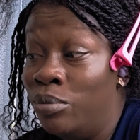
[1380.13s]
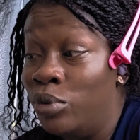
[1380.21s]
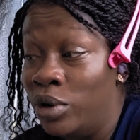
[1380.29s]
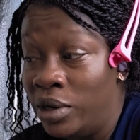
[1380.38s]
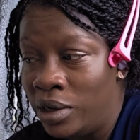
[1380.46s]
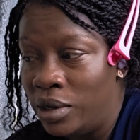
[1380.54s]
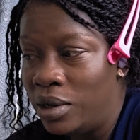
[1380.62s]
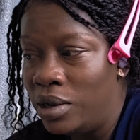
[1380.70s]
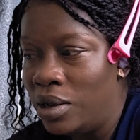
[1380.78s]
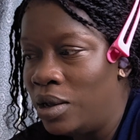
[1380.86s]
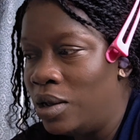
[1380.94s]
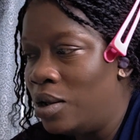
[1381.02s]
the money
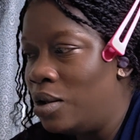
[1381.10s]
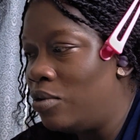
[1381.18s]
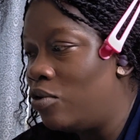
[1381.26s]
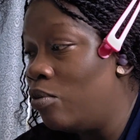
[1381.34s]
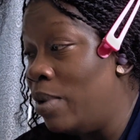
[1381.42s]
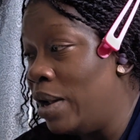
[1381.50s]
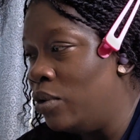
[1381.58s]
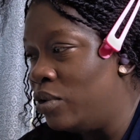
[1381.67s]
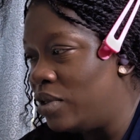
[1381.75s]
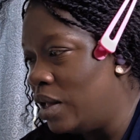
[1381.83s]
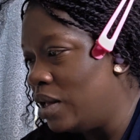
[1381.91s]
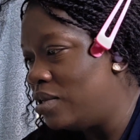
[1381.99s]
to buy
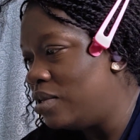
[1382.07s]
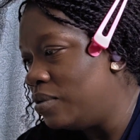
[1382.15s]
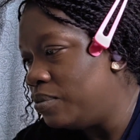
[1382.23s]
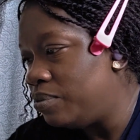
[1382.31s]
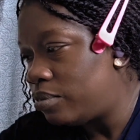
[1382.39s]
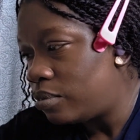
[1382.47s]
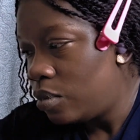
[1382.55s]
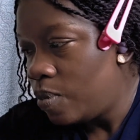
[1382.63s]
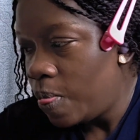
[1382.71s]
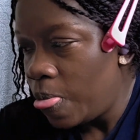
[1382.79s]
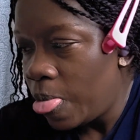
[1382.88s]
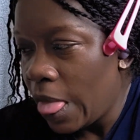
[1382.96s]
those things.
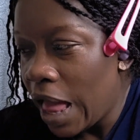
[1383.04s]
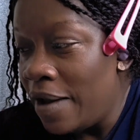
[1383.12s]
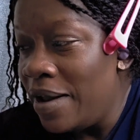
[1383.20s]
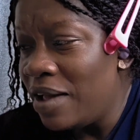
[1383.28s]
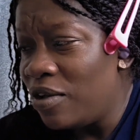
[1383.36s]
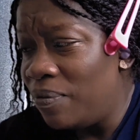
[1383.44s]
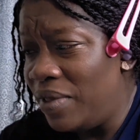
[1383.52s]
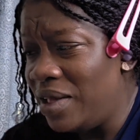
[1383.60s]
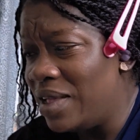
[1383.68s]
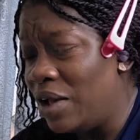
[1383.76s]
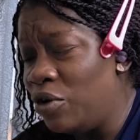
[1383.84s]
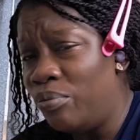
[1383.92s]
And there are some
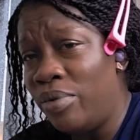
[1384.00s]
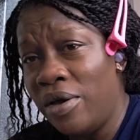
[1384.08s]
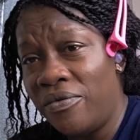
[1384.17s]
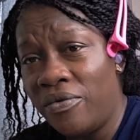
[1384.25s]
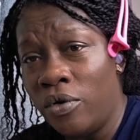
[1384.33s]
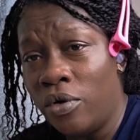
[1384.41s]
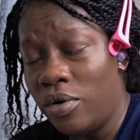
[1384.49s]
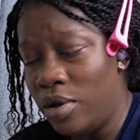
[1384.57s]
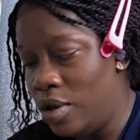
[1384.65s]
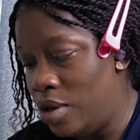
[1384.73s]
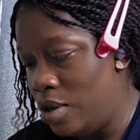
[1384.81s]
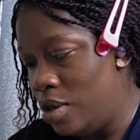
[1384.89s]
things that you pay for,
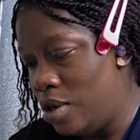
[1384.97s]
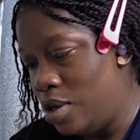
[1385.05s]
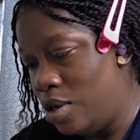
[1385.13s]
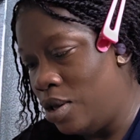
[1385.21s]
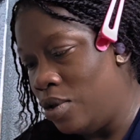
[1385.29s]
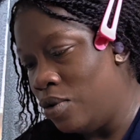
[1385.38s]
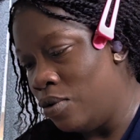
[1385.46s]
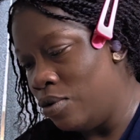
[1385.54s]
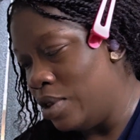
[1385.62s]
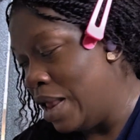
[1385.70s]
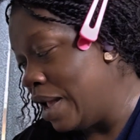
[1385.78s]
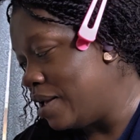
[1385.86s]

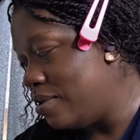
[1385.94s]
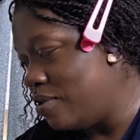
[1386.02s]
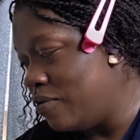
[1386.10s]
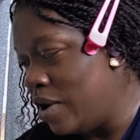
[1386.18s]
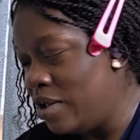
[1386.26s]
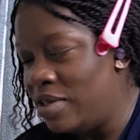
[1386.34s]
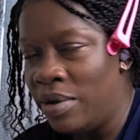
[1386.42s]
like, for